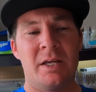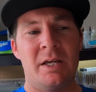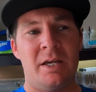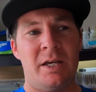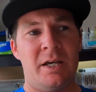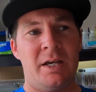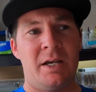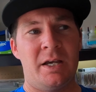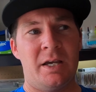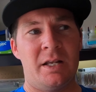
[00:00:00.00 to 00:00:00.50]

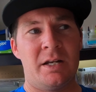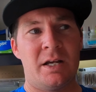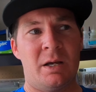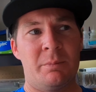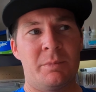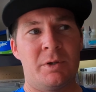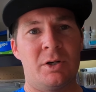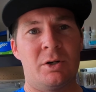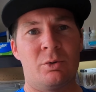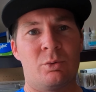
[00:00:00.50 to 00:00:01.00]
and
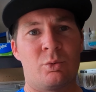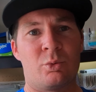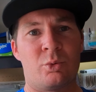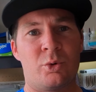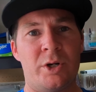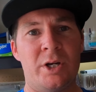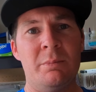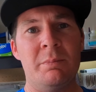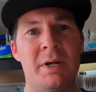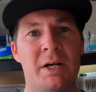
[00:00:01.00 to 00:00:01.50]
I'm gonna
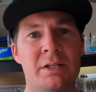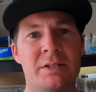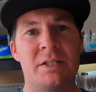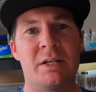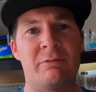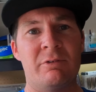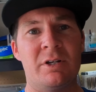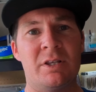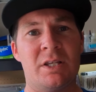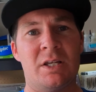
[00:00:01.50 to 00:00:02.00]
remelt
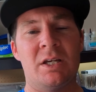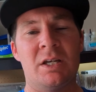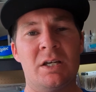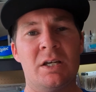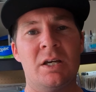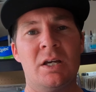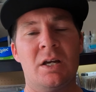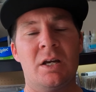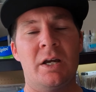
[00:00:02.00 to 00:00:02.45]
everything